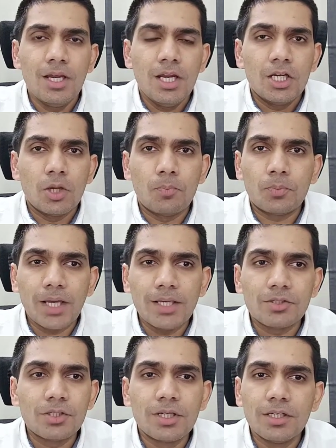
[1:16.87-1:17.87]
Now price
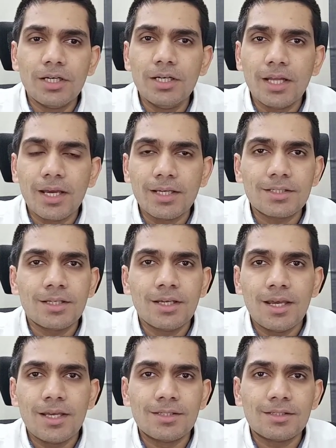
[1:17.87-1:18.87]
return index
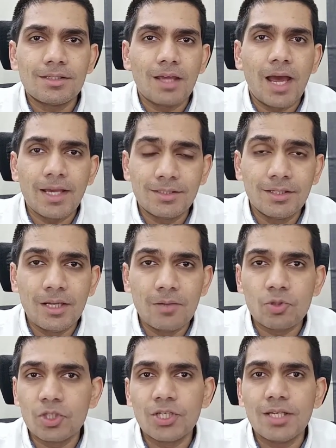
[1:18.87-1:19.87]
is, as the name
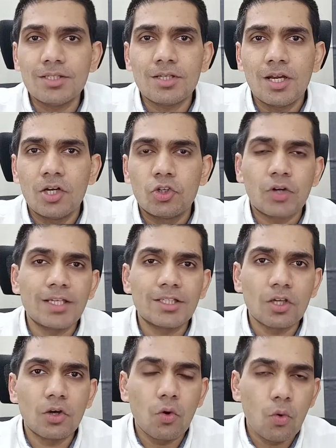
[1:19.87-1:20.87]
suggests,
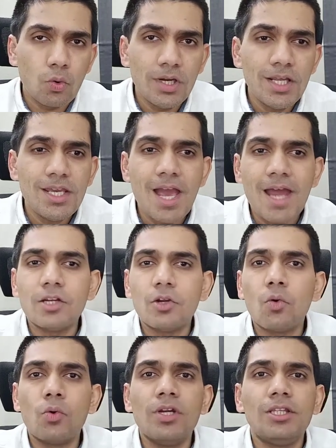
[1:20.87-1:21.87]
tracks only and
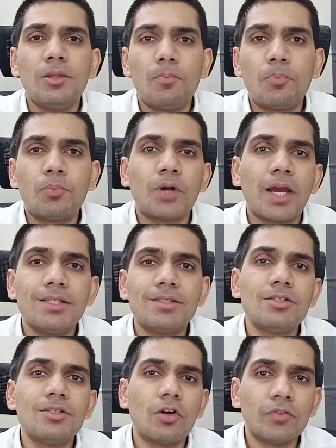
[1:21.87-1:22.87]
only the
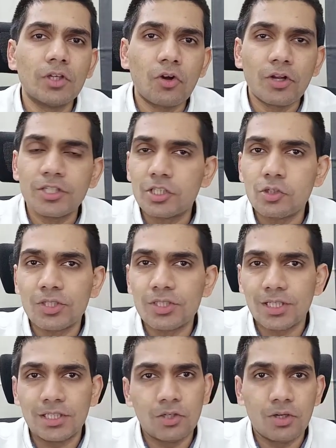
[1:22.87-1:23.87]
prices of the constituent
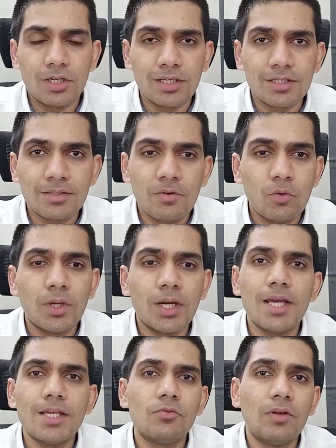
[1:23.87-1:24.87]
securities.
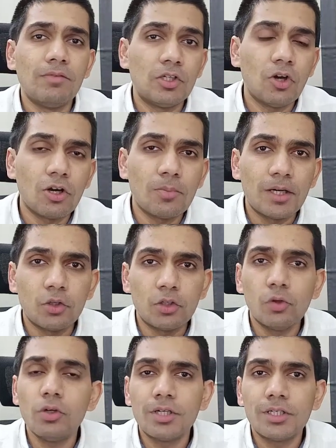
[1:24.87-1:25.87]
Whereas when we talk about a
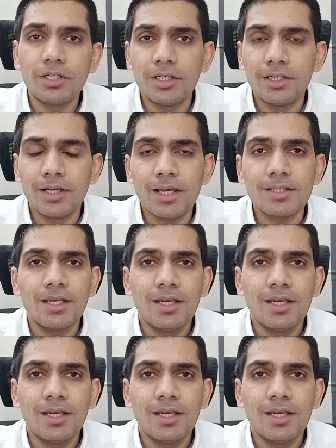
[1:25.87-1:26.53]
total return index,